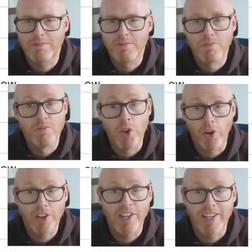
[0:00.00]

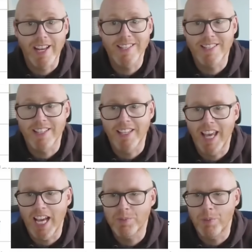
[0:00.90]
non-condensing
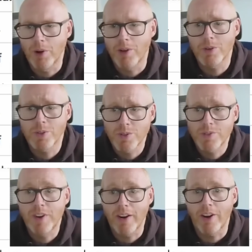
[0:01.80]
gas boiler, which was
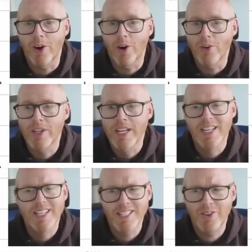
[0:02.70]
very old,
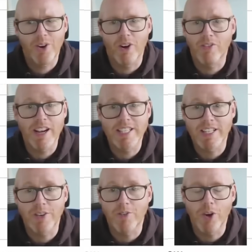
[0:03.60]
still got a
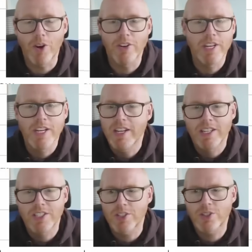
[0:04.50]
rating of good.
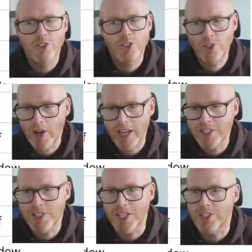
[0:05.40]
It's a
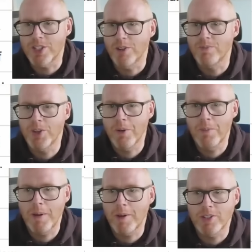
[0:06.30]
strange system. Don't
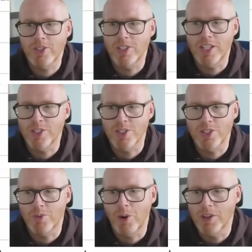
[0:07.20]
pay much attention
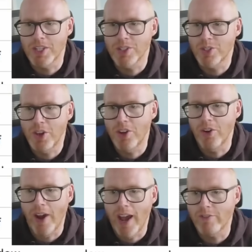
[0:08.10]
to what says good
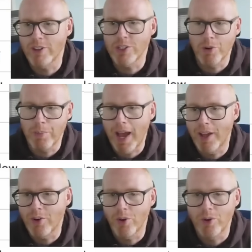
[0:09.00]
or average or
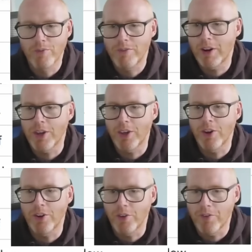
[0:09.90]
bad or very
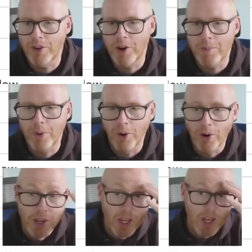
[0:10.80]
good or very
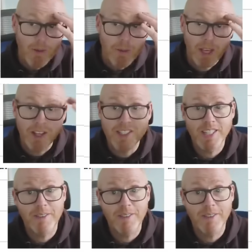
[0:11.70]
poor, because